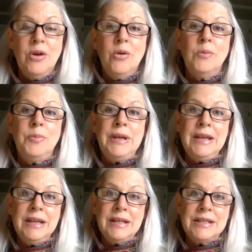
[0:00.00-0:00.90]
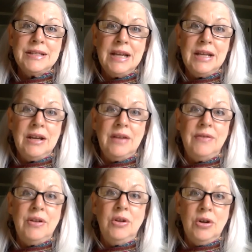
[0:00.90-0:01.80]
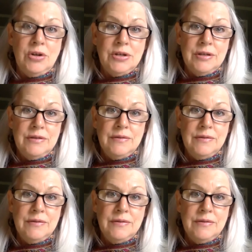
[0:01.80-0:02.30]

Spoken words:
or being in a state of alert,